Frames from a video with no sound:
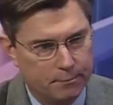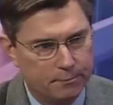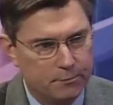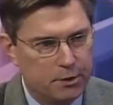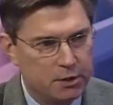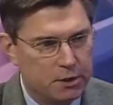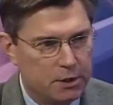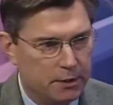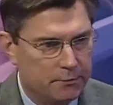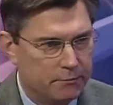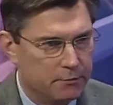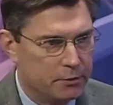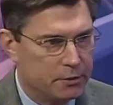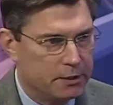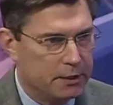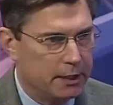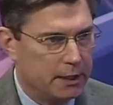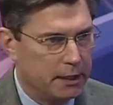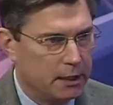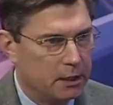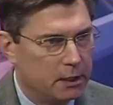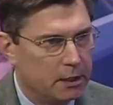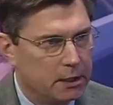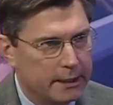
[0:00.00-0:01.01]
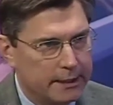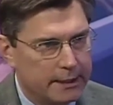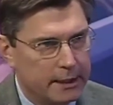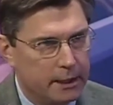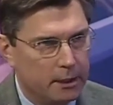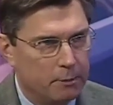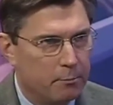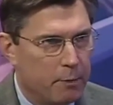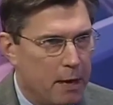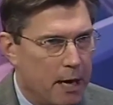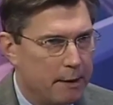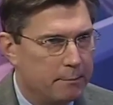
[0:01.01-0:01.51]
see if there's any
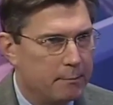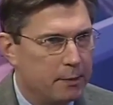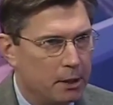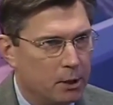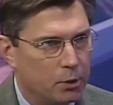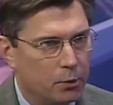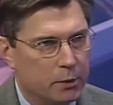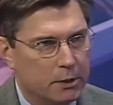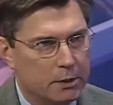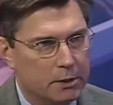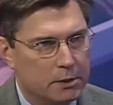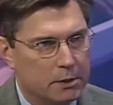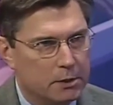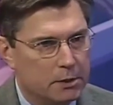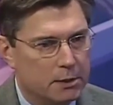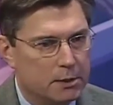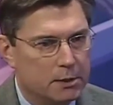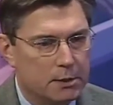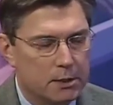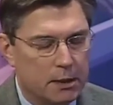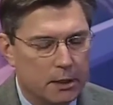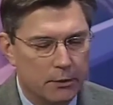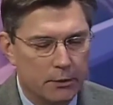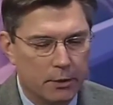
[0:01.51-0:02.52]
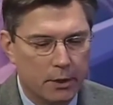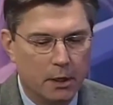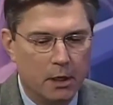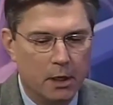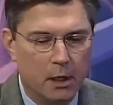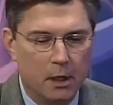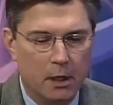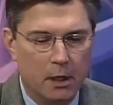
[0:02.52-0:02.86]
clicking, popping noises, etc.